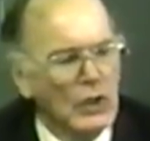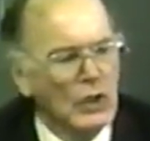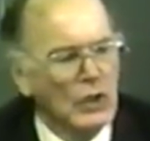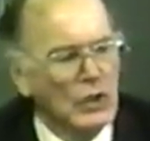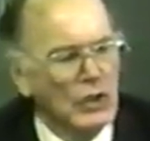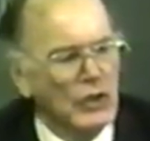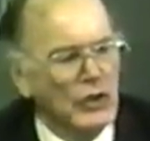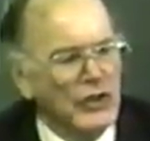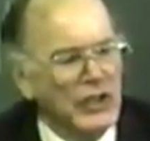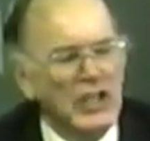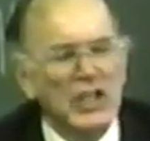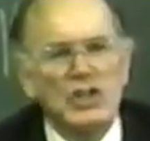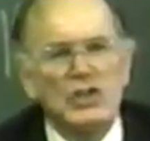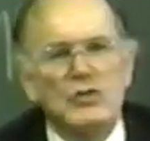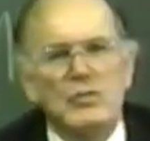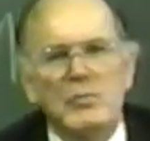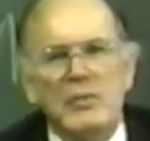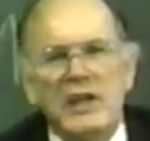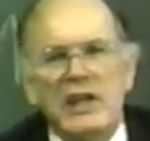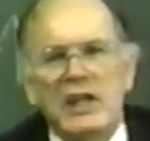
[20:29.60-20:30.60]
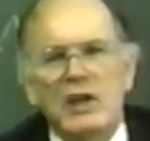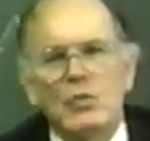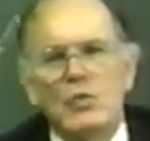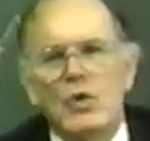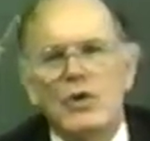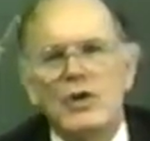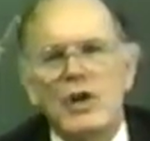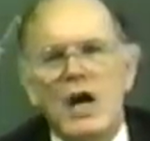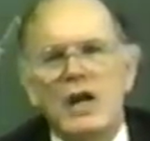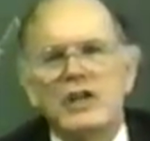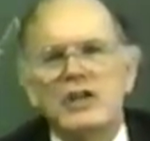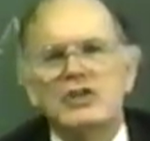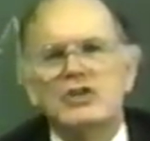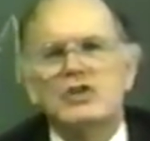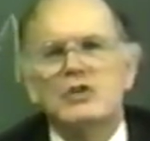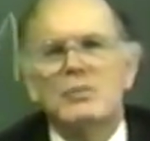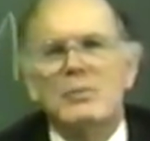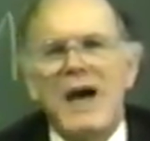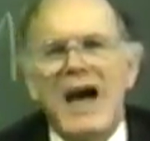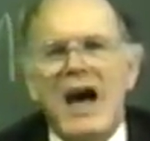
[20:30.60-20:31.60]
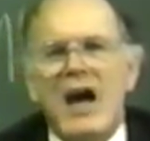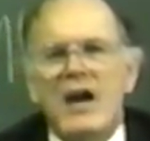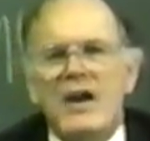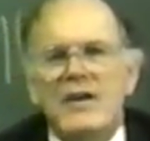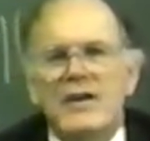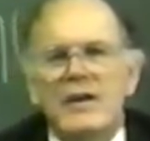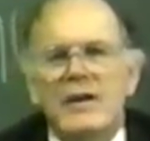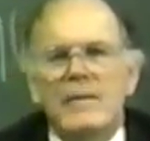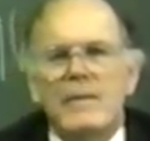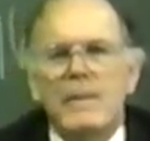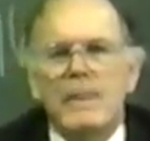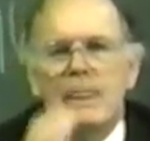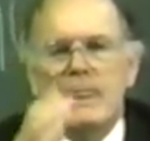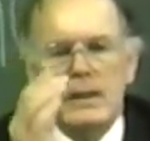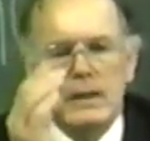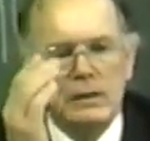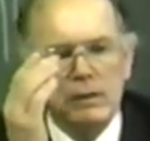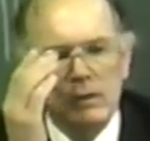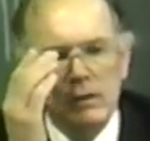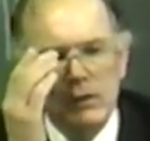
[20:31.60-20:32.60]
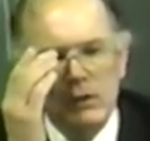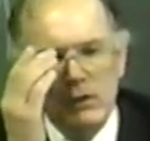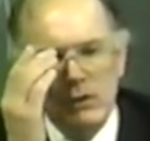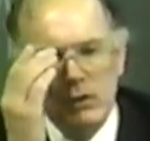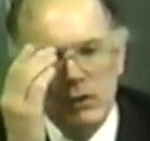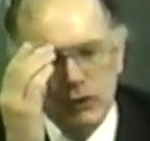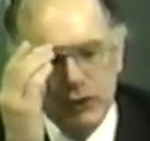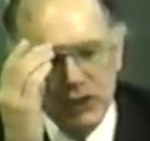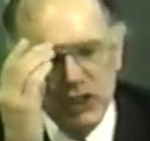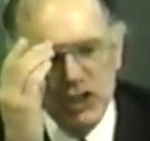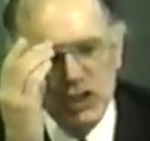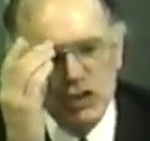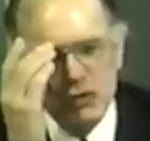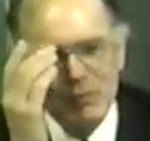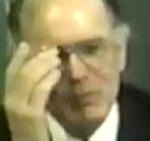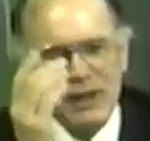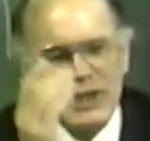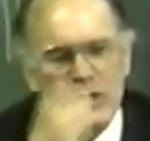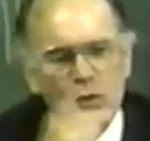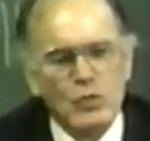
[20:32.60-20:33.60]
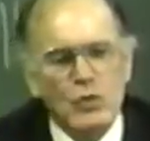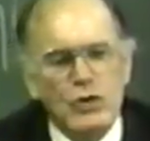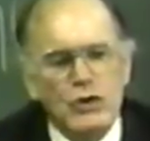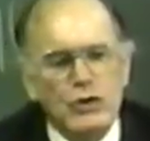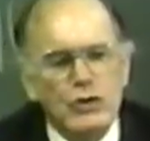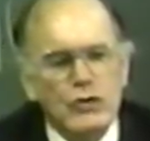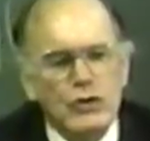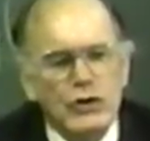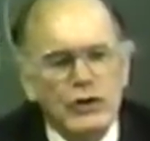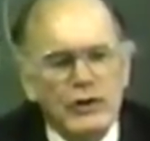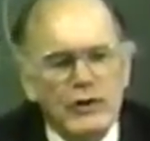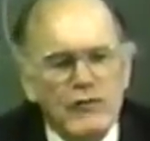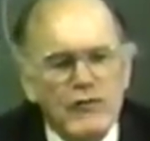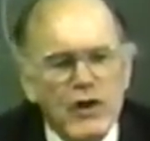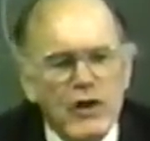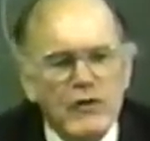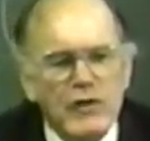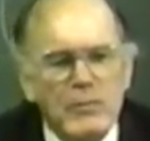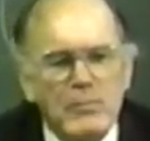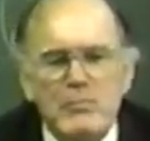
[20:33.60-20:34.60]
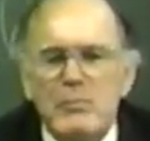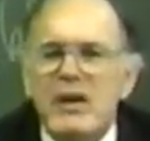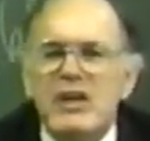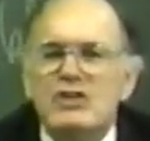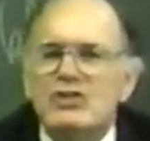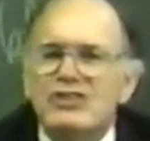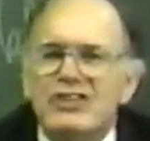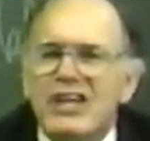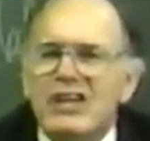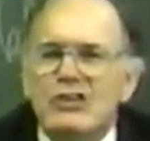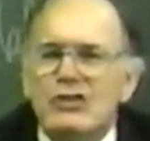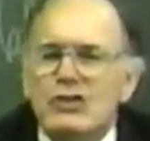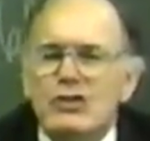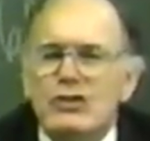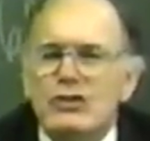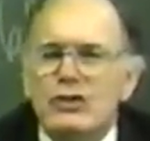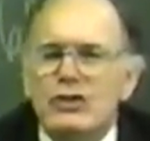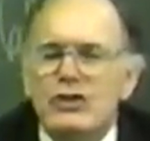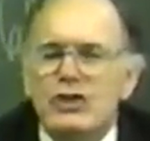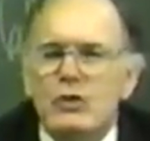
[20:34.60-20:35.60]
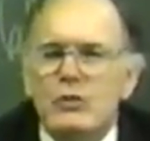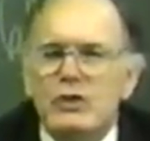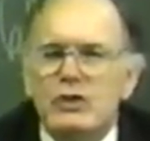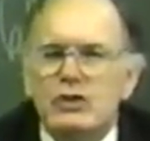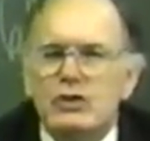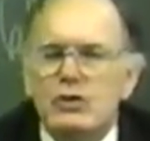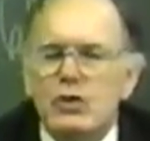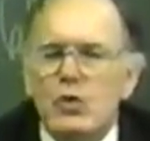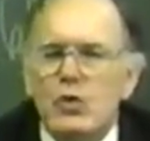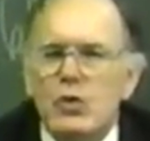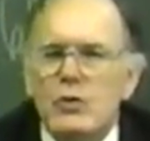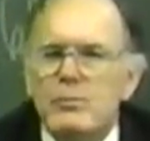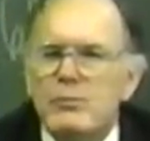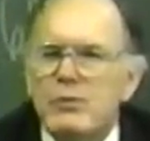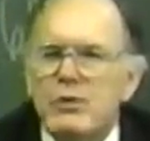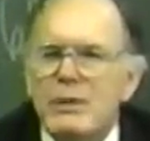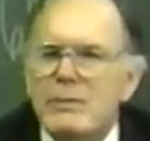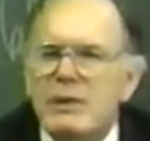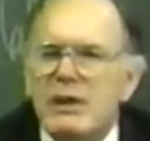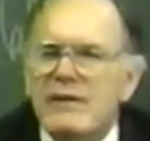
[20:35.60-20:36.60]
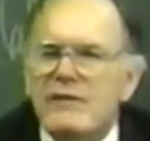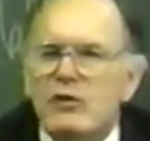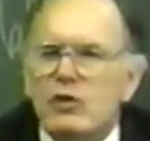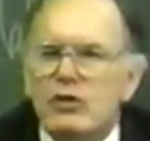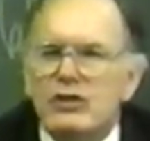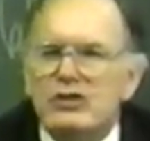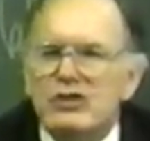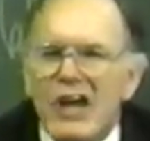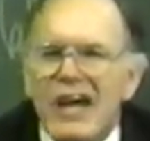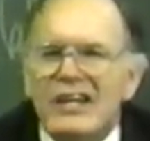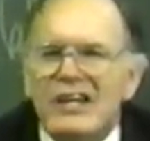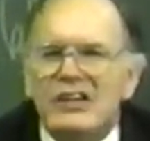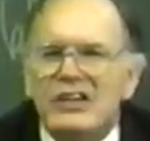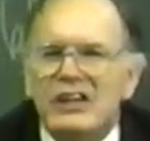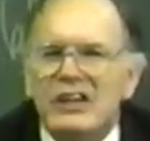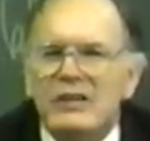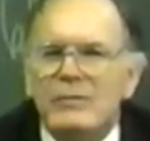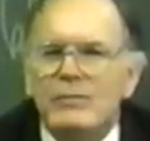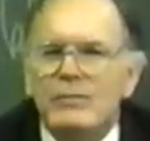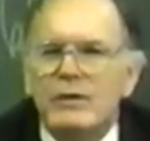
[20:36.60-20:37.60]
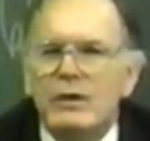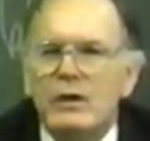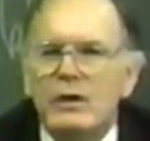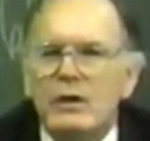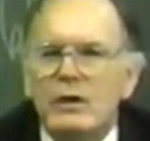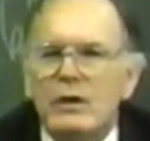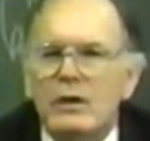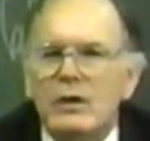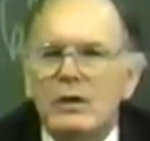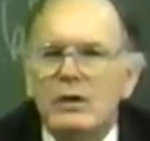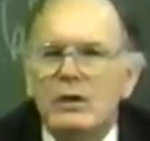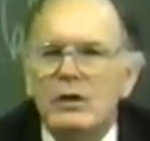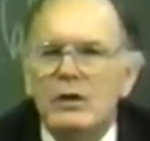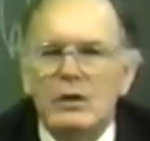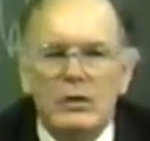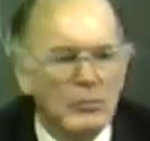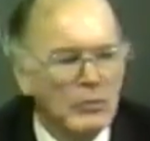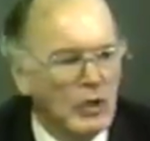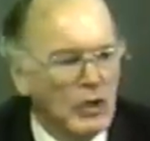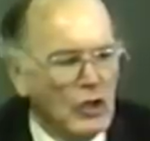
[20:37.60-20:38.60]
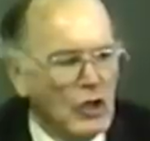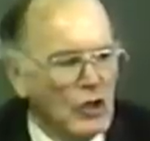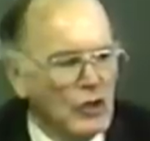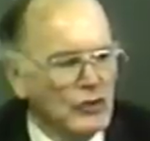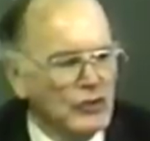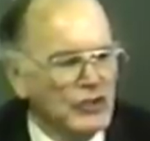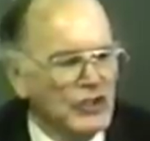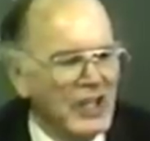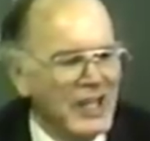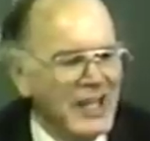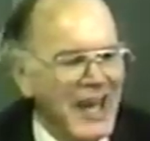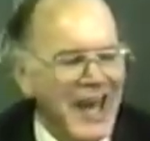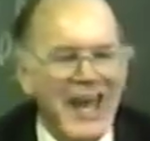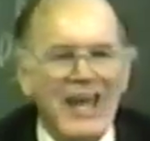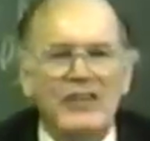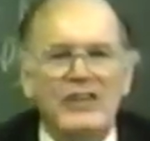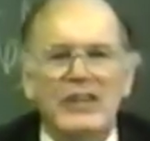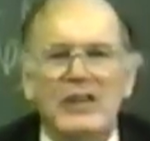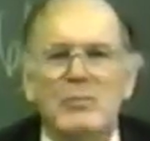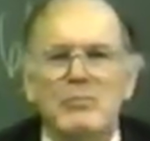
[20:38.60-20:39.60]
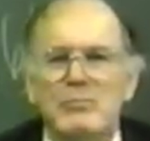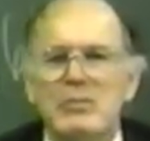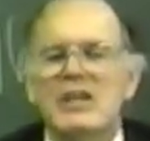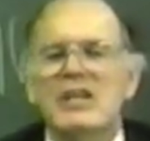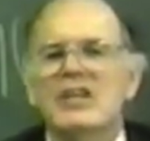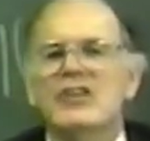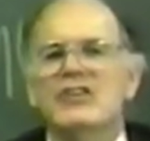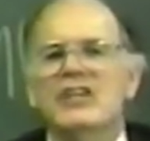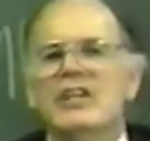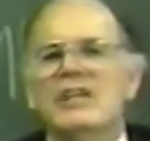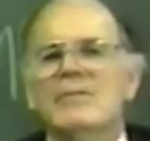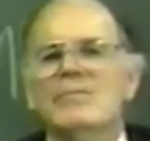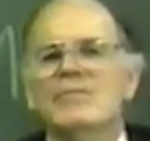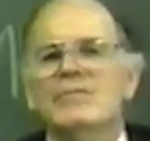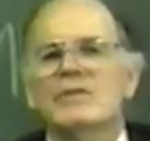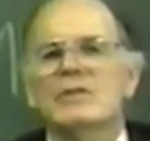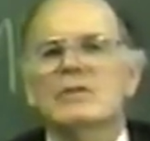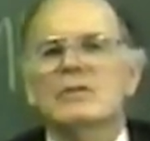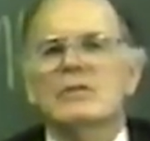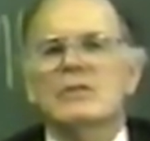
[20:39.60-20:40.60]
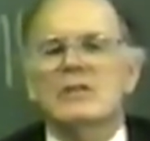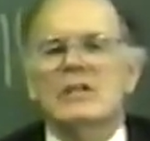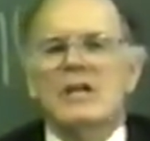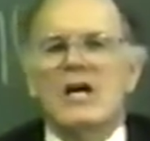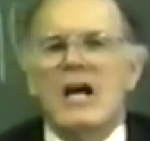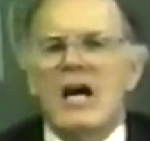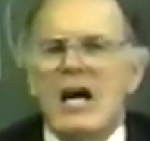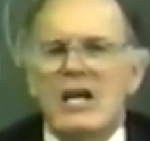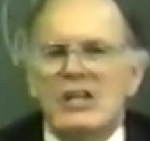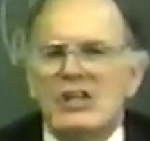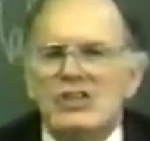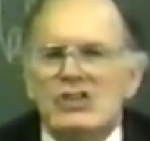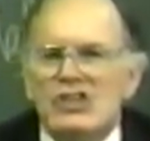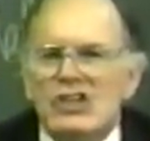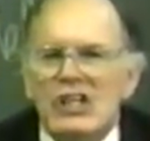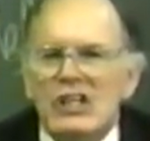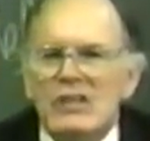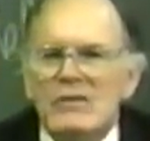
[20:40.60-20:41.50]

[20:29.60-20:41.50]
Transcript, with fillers: These men were not inspired. These men were doing the very best they could to restore primitive Christianity because they had the ability, the honesty,